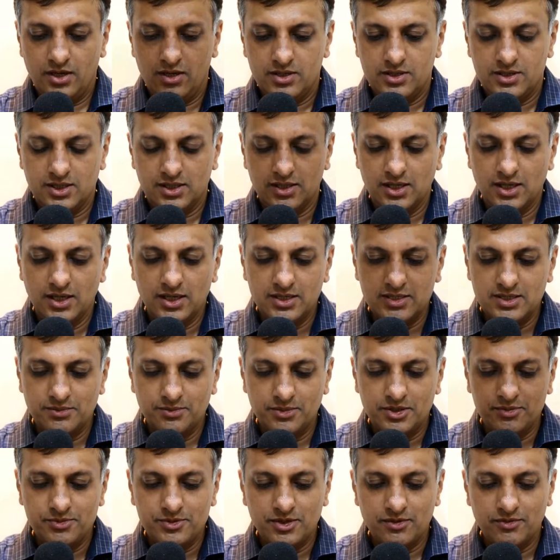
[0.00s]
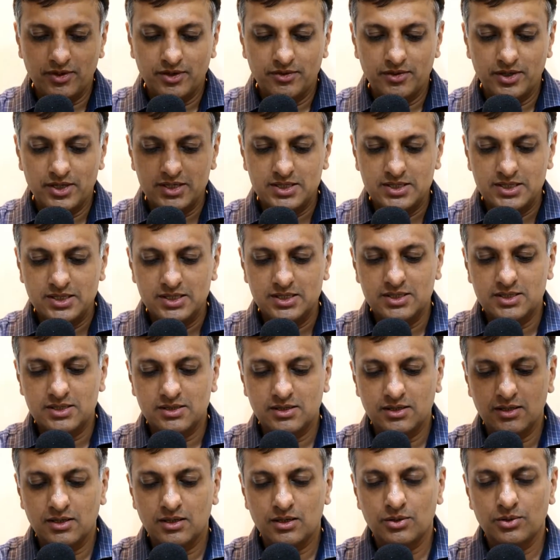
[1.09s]
Generally, symptoms of liver disease
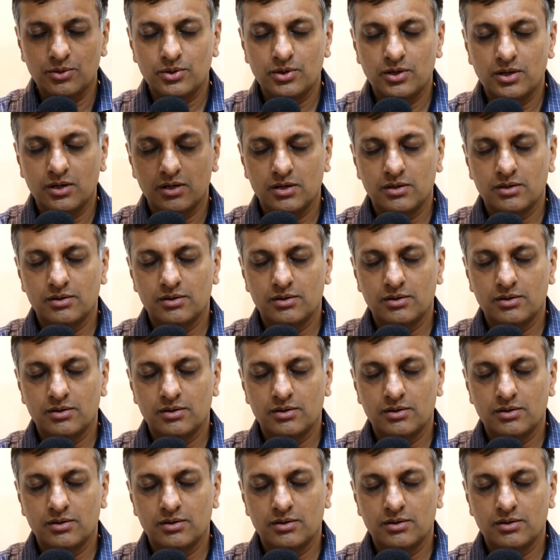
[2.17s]
include